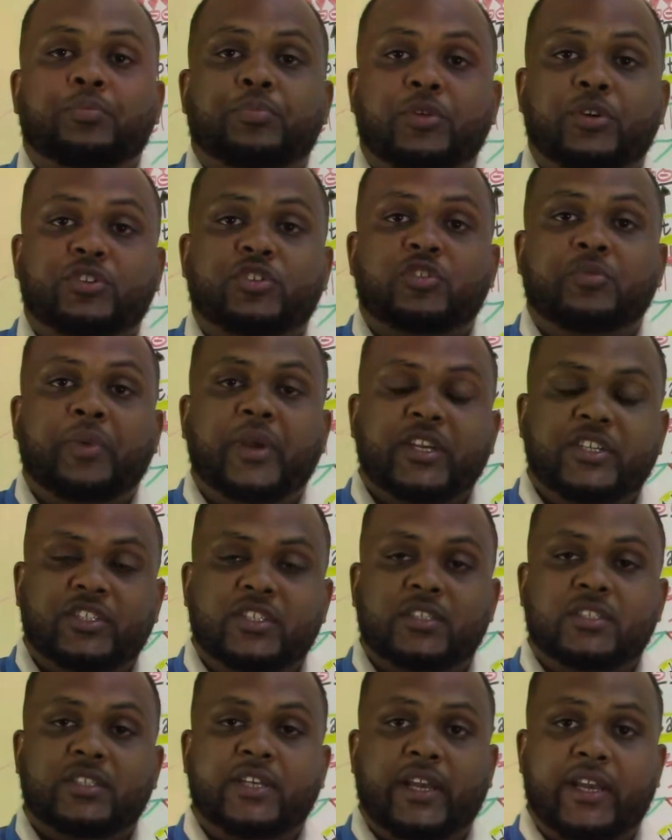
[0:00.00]

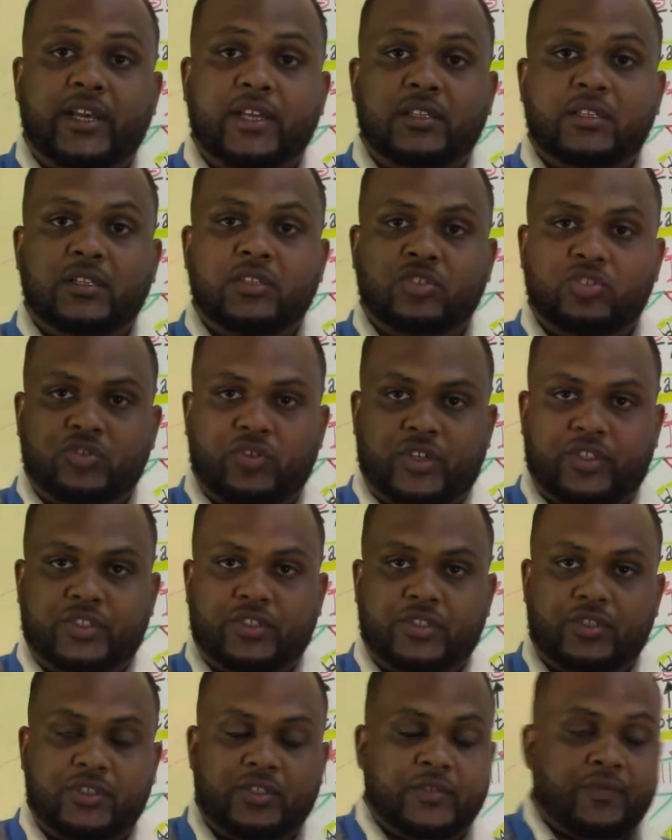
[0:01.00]
perturbations and
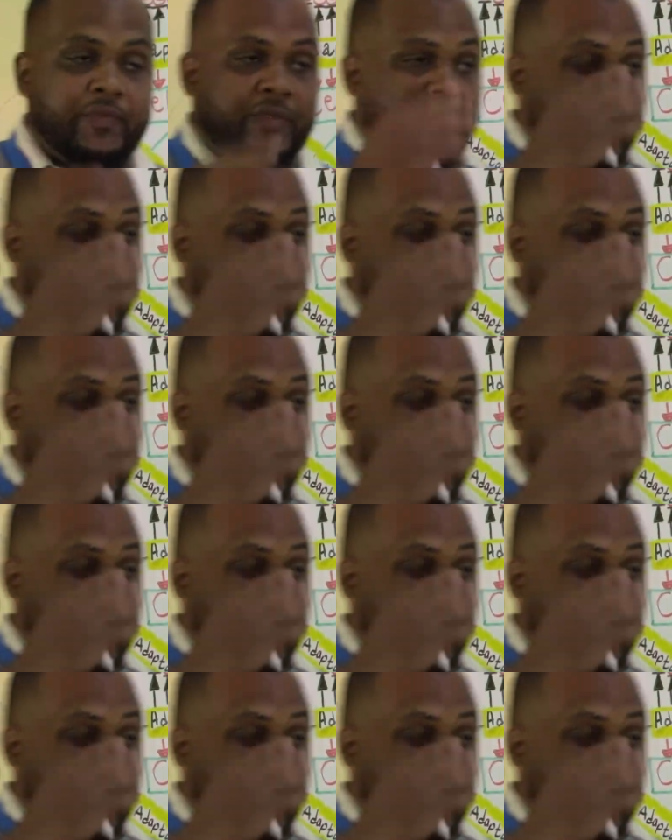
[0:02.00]
stressors.